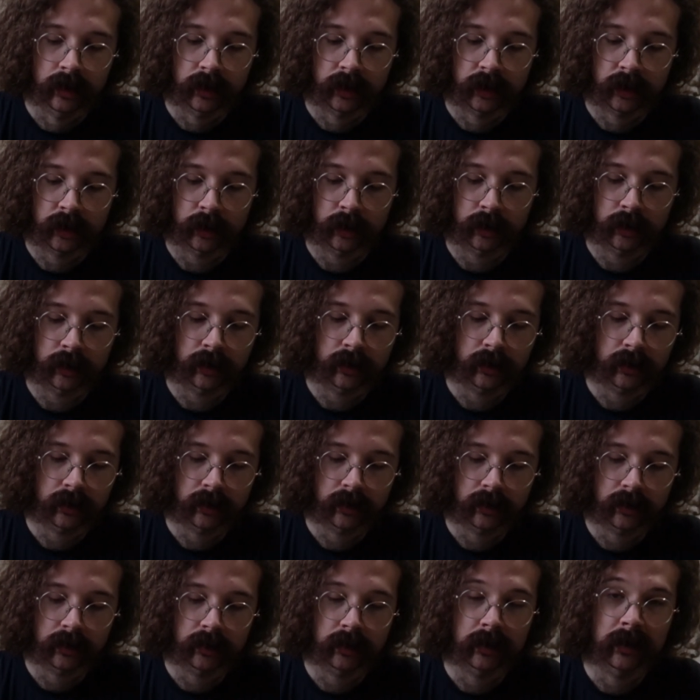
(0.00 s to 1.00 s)
So
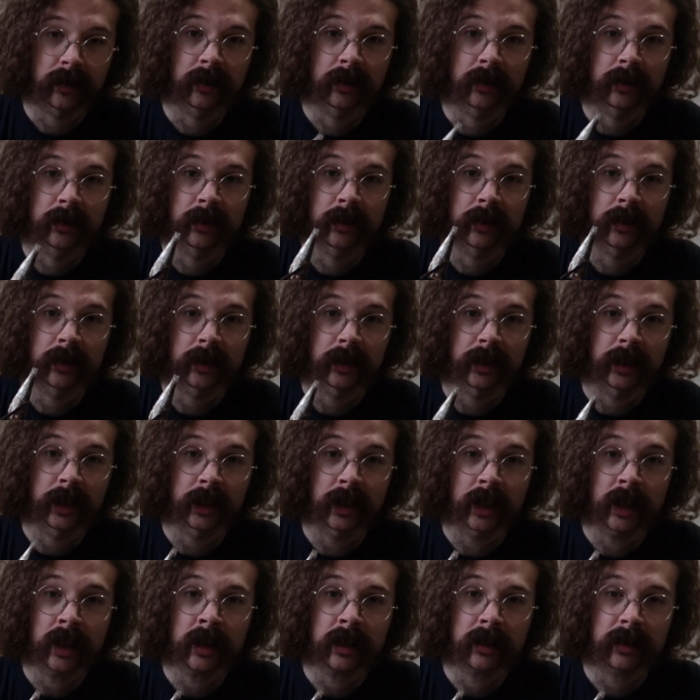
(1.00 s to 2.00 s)

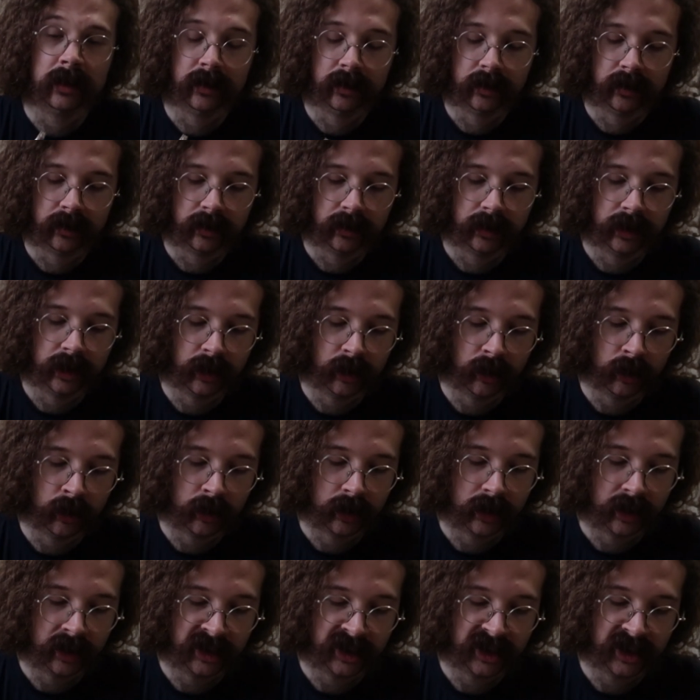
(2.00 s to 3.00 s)
they're not, you
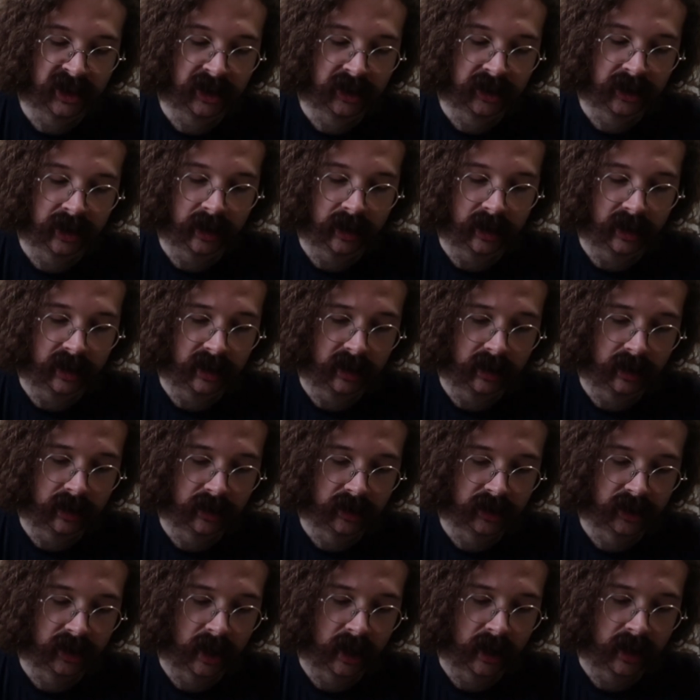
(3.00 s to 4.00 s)
know,
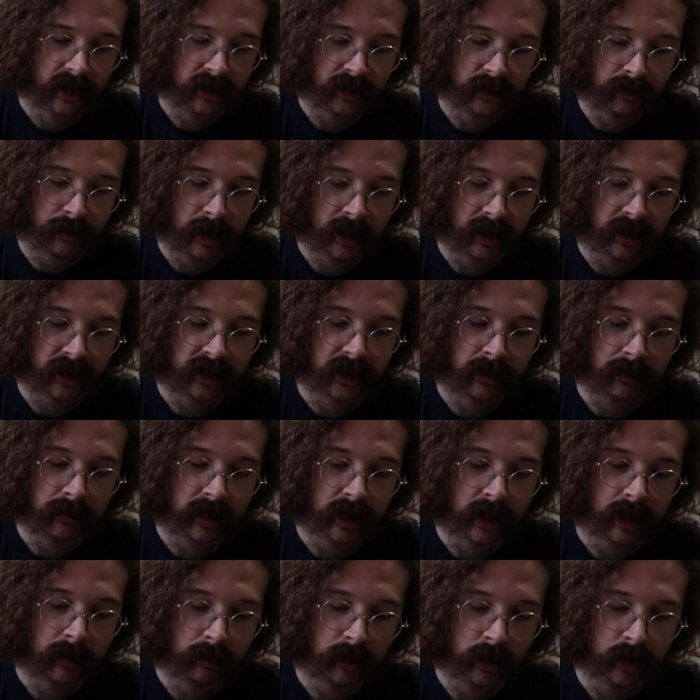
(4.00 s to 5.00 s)
consistently sized, but at the same
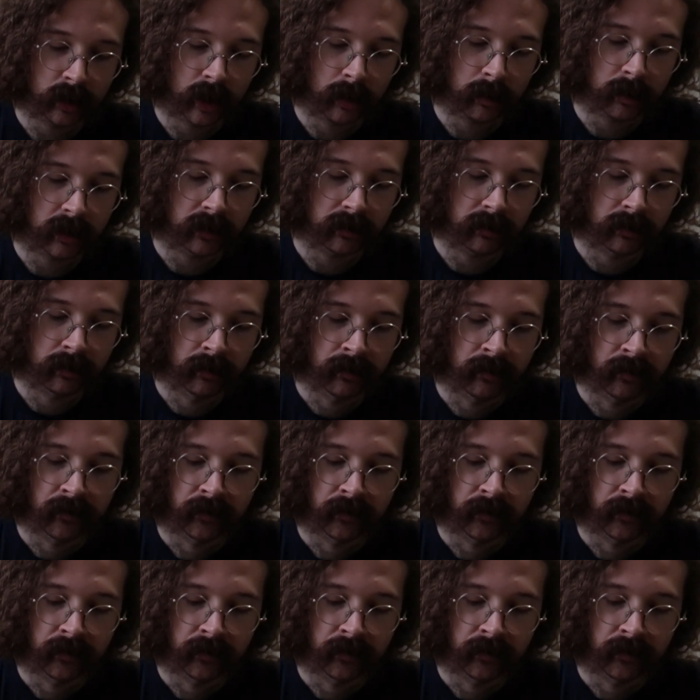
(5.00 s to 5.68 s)
time, you know, I mean,